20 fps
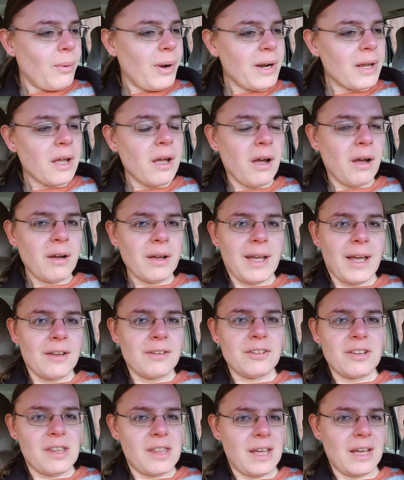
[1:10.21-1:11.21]
When a car
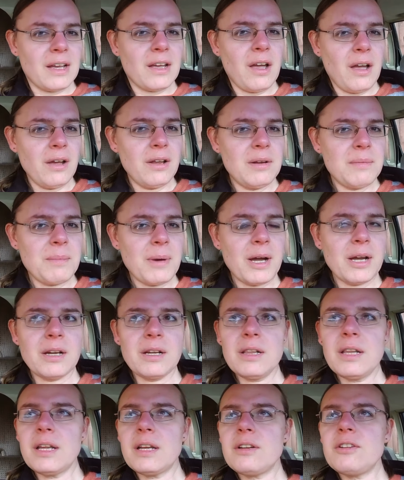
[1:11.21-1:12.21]
gets to that kind of
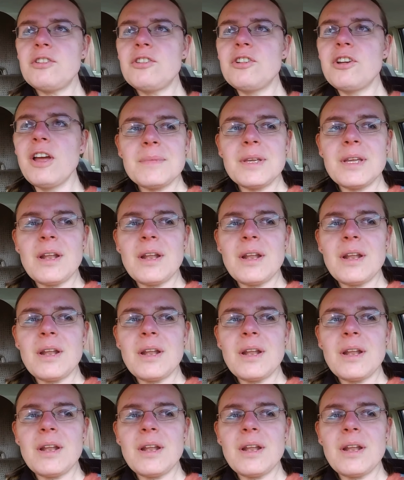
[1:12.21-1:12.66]
mileage,